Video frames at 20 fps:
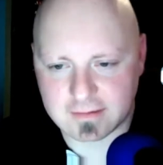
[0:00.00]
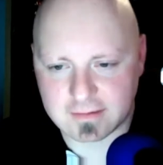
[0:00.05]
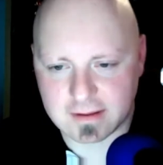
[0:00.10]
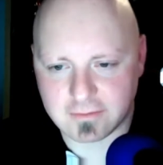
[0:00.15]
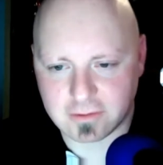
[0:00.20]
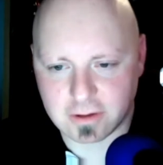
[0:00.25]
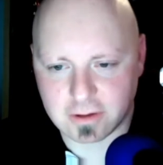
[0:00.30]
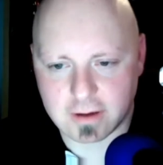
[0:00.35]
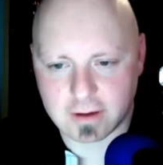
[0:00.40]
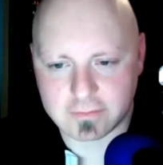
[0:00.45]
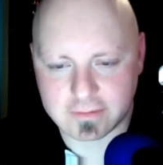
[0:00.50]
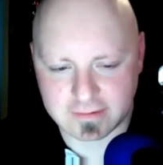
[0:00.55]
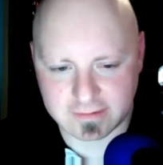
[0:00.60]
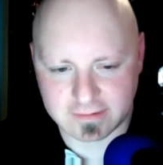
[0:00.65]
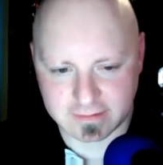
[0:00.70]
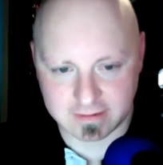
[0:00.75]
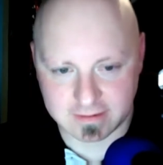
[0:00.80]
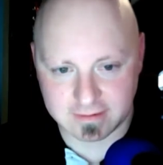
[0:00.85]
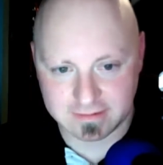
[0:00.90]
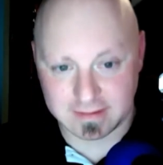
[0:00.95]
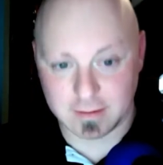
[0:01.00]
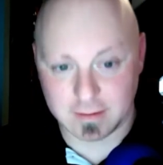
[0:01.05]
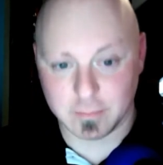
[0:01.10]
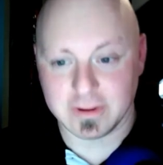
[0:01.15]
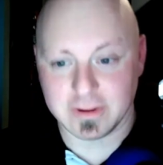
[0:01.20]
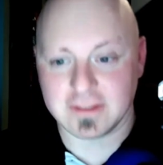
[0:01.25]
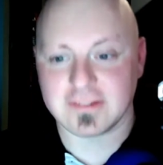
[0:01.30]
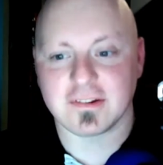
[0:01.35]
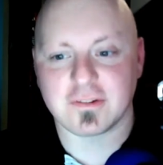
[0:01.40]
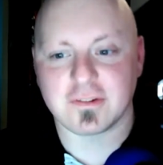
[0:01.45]
level obviously is in the
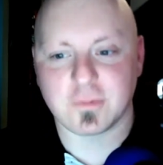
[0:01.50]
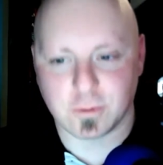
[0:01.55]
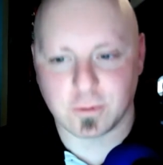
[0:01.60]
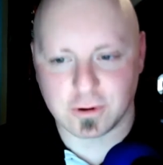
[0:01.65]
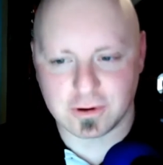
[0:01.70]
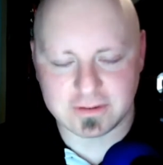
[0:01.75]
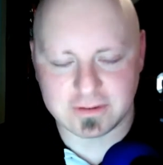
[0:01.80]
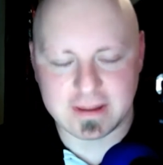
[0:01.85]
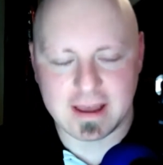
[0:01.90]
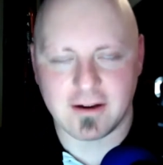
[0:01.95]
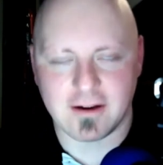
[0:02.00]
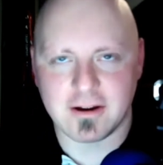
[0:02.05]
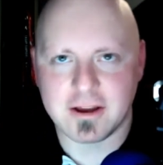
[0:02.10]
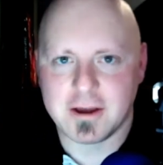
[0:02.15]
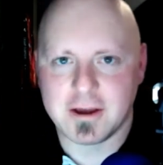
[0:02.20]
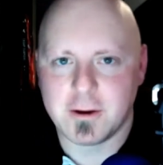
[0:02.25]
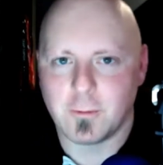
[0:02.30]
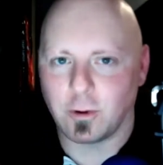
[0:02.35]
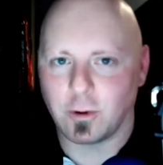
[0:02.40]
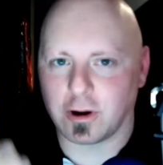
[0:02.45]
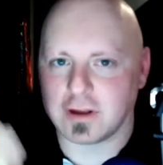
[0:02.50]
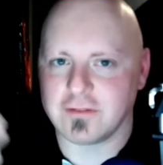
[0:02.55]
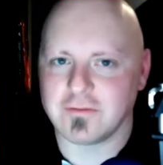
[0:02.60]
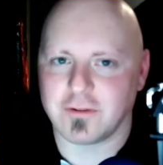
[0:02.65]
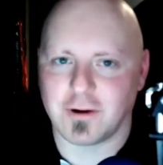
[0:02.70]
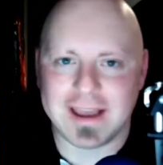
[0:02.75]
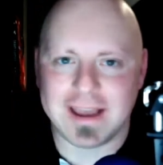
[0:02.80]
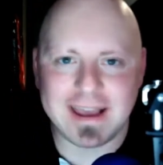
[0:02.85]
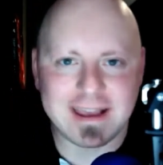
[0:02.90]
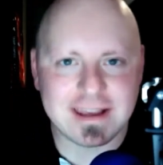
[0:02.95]
business world now, working
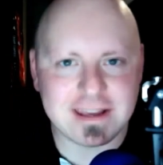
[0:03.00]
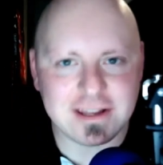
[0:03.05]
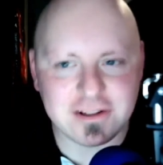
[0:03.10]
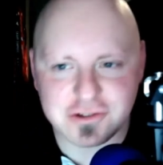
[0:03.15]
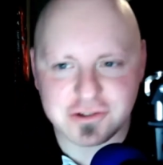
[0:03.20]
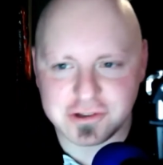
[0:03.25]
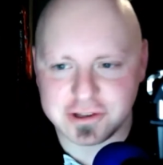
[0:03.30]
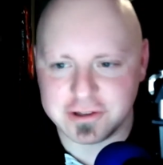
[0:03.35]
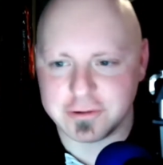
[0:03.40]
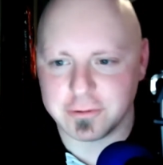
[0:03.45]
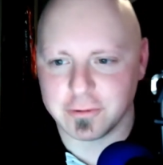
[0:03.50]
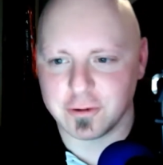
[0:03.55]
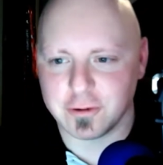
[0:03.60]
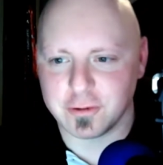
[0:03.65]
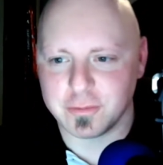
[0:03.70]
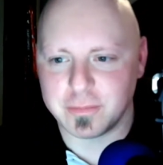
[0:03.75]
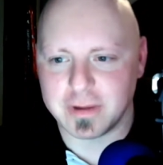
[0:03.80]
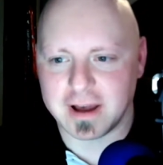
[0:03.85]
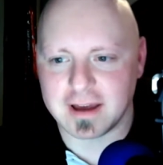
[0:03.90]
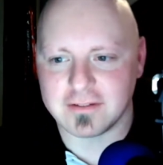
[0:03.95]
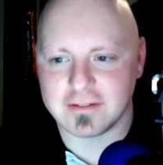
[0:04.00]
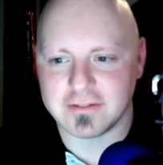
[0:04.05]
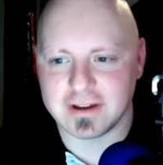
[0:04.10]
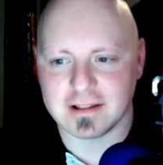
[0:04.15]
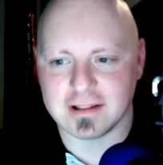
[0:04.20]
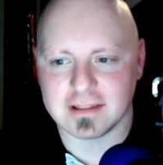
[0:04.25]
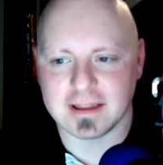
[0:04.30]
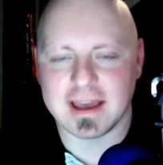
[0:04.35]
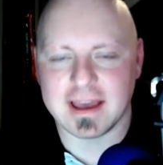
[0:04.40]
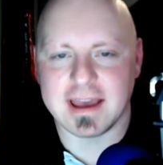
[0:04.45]
for AEG Group out of
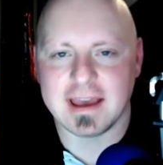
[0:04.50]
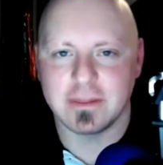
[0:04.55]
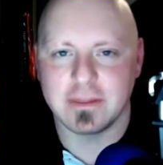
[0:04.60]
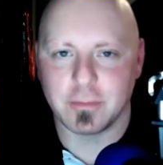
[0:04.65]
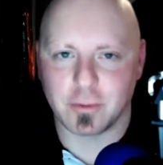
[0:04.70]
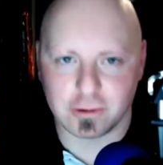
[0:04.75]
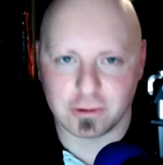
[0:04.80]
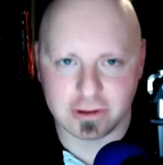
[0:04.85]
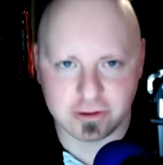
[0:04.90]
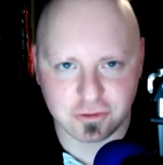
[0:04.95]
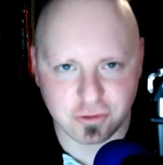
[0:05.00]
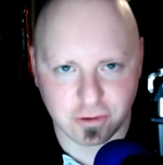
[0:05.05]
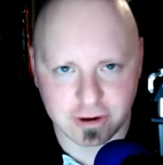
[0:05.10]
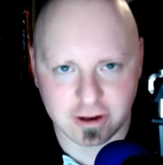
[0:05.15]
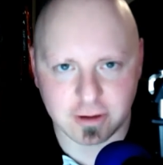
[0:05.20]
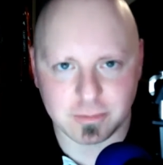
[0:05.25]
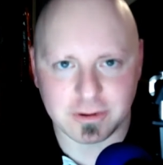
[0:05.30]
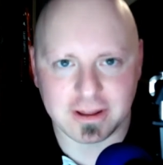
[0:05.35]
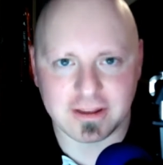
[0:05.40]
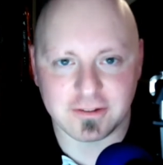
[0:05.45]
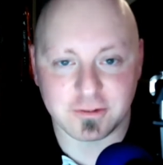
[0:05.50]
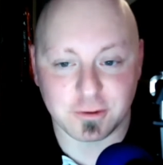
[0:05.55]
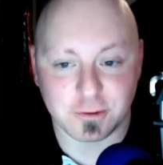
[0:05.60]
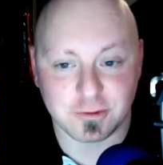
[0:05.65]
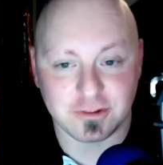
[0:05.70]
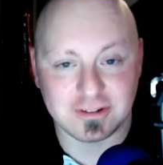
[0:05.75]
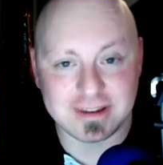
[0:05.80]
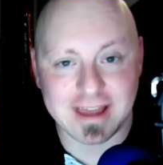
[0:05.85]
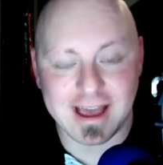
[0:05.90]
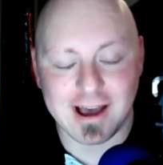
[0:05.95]
LA, the Portland Trailblazers,
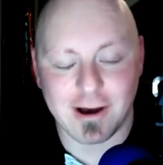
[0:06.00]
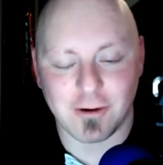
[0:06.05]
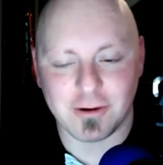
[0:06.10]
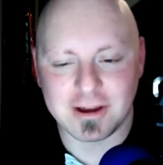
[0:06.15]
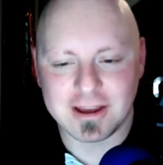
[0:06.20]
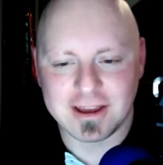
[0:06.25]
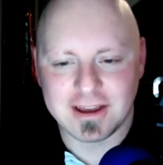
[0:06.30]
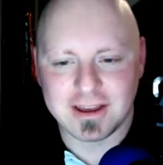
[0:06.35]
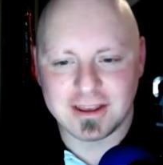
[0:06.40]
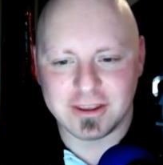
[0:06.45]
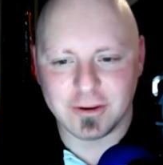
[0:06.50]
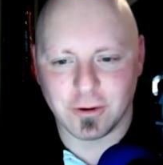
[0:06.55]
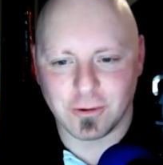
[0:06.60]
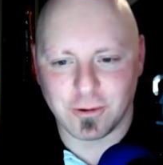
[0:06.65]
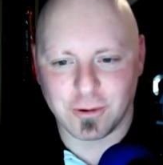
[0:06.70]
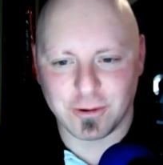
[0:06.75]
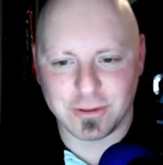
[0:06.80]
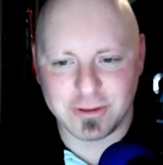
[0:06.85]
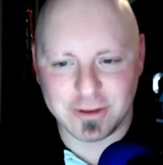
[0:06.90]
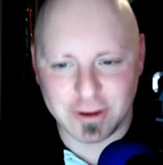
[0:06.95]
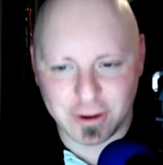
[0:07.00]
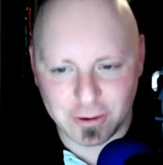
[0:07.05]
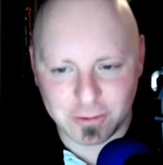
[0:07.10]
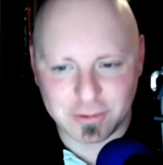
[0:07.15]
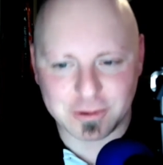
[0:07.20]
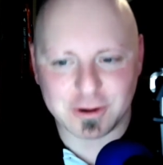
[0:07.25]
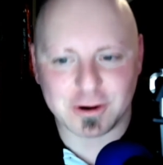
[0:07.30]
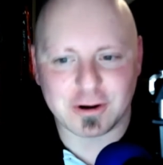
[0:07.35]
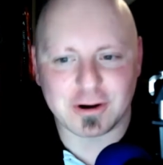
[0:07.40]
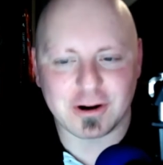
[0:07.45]
and now you're the
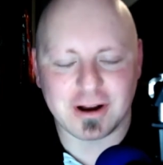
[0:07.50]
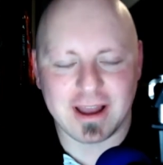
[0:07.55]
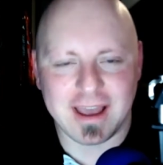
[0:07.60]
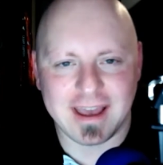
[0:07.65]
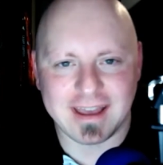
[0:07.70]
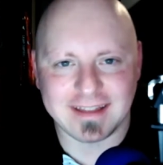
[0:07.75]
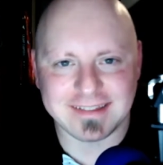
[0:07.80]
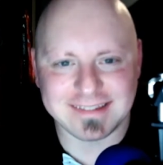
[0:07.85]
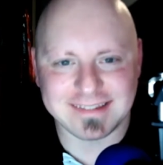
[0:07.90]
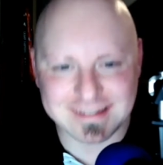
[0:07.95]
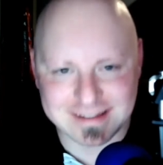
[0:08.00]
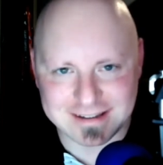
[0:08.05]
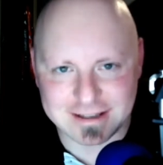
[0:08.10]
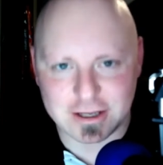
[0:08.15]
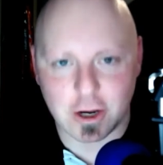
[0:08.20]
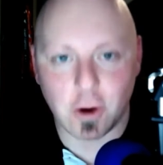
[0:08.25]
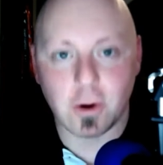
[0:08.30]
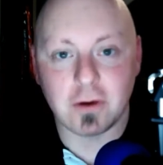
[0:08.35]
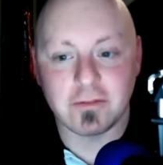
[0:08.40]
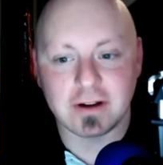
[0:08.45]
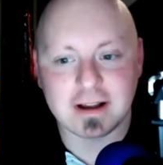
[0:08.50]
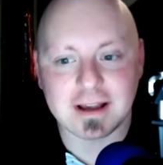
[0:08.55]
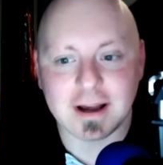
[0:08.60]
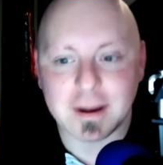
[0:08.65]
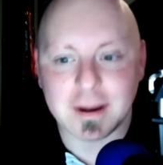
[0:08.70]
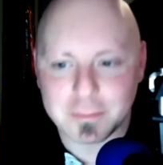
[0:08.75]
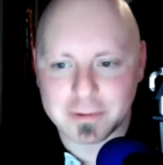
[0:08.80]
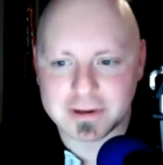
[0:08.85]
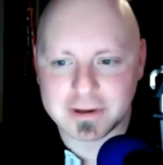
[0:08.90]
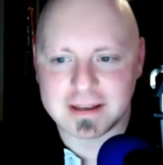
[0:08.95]
owner and CEO of a
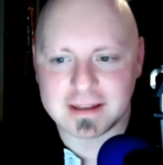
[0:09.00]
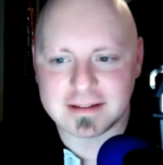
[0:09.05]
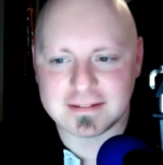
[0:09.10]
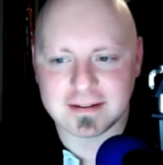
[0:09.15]
company.